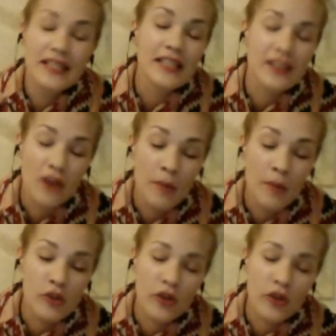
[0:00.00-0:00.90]
it's a
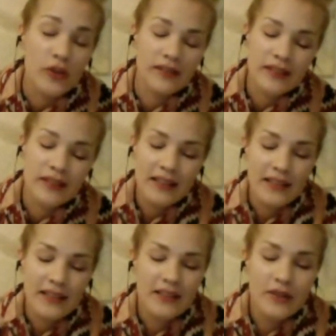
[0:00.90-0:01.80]
common joke that
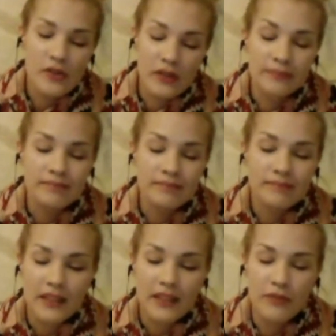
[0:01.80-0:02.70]
usually
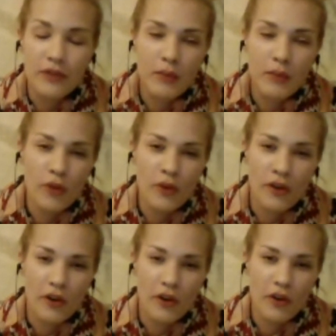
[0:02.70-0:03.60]
if you get a boyfriend
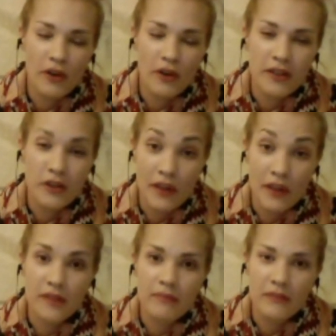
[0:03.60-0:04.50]
or girlfriend, your
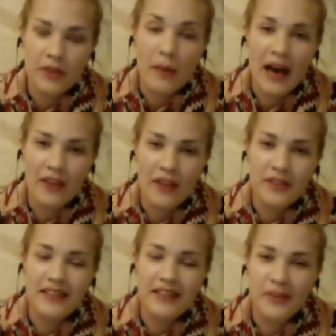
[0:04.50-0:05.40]
math
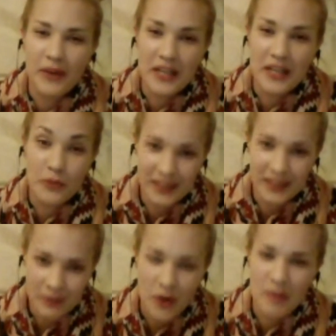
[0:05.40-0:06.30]
grade
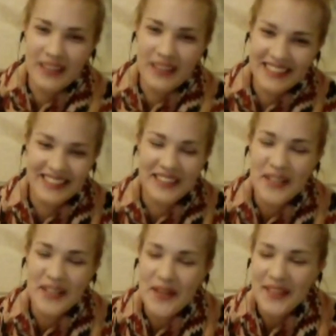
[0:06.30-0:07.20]
will drop.
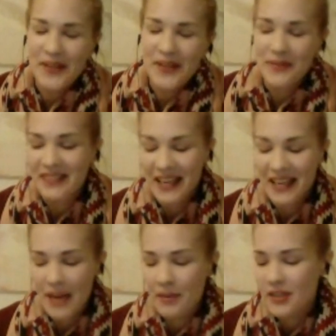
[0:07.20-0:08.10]
So that
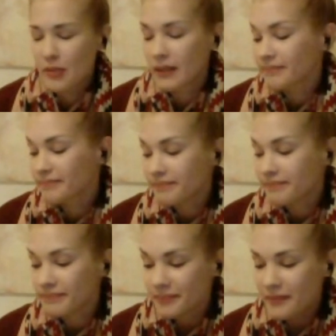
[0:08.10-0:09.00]
happened to me.
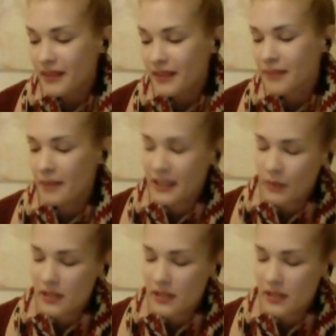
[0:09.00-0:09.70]
But I